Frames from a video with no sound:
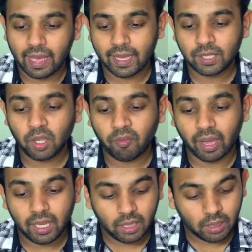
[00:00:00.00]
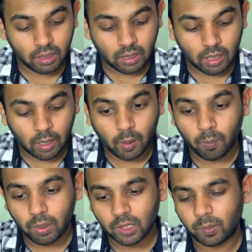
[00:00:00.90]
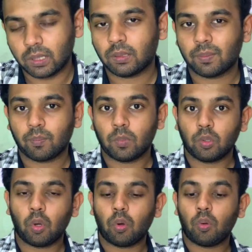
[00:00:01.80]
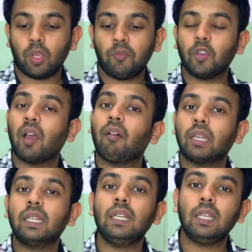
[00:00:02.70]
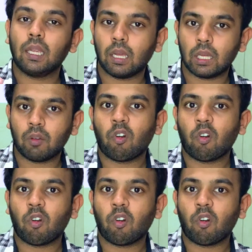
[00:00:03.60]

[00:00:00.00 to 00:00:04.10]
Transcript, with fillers: s of i plus plus so if you have already uh,